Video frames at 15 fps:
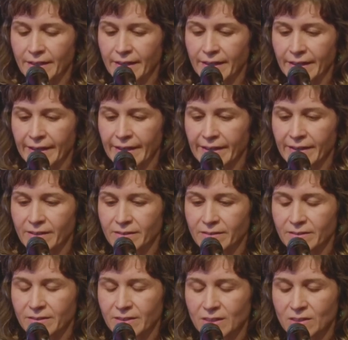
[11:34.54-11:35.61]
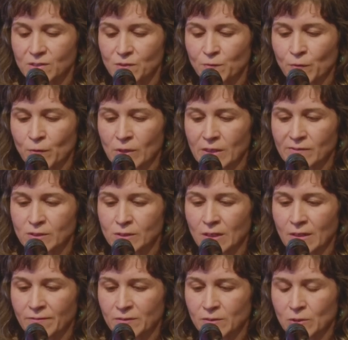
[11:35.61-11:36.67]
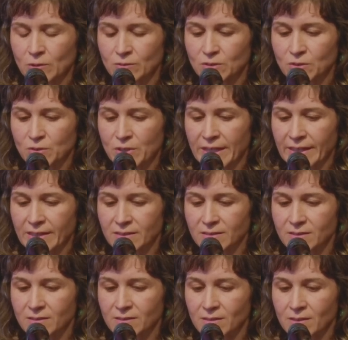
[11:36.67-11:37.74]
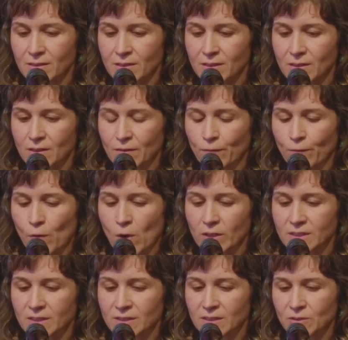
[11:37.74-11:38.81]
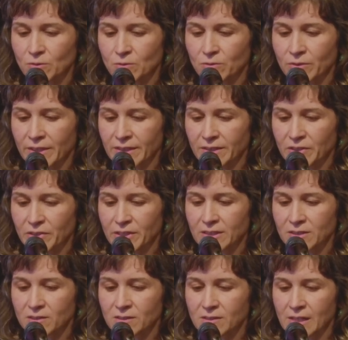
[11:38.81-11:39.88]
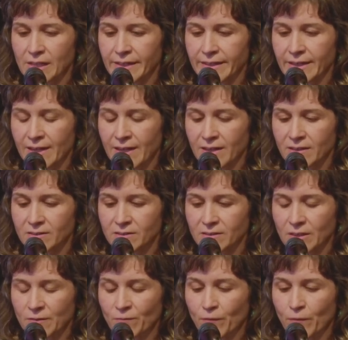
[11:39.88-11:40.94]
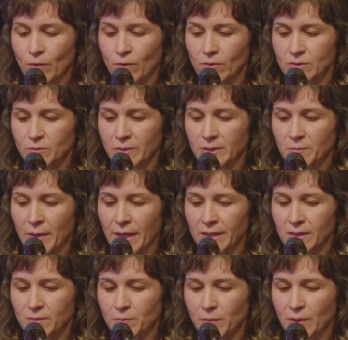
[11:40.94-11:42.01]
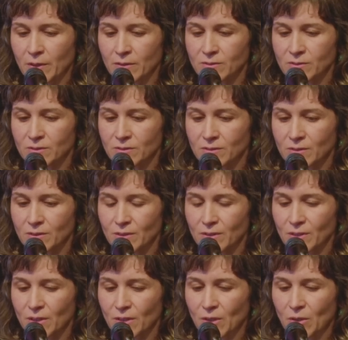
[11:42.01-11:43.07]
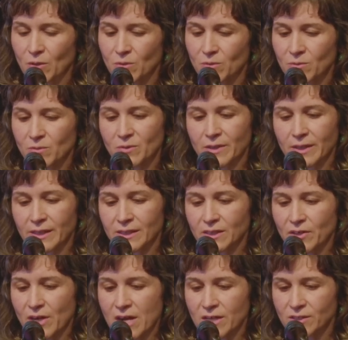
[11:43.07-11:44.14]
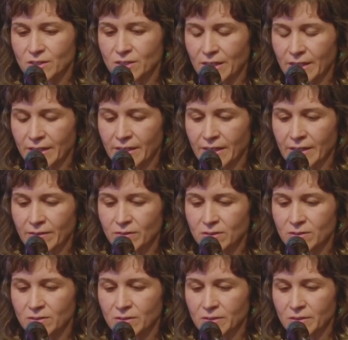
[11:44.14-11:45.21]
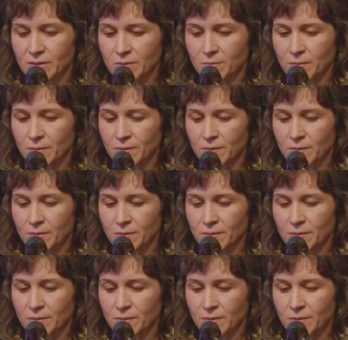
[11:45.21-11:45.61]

Hell is full of soft constraints. Vuote di cure, creatures like us can fold with padded paws, owe and crush in heavy syrup.